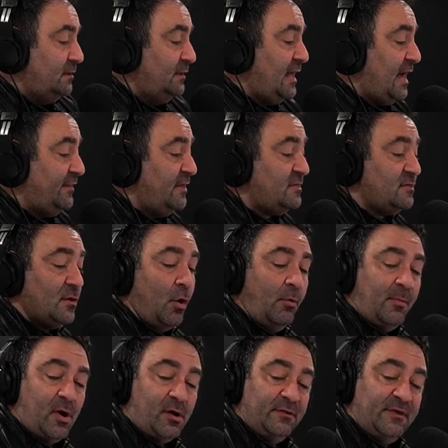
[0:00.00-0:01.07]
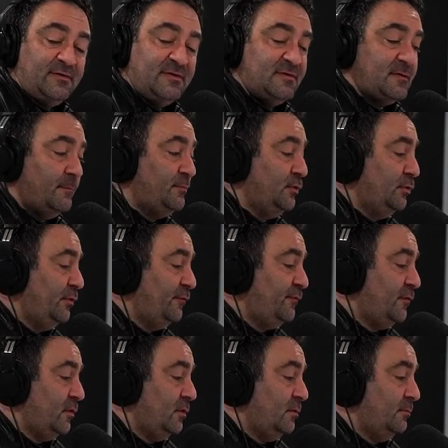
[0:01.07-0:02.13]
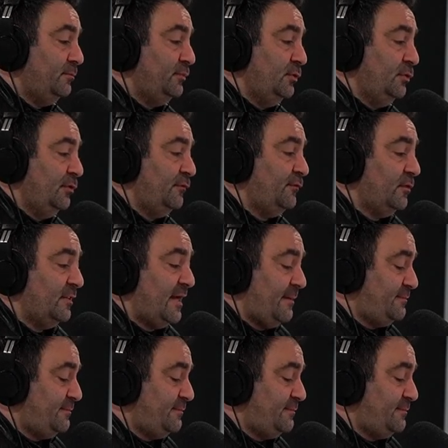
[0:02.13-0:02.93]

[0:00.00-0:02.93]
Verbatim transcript: Yeah, this Omar, this is a beautiful, beautiful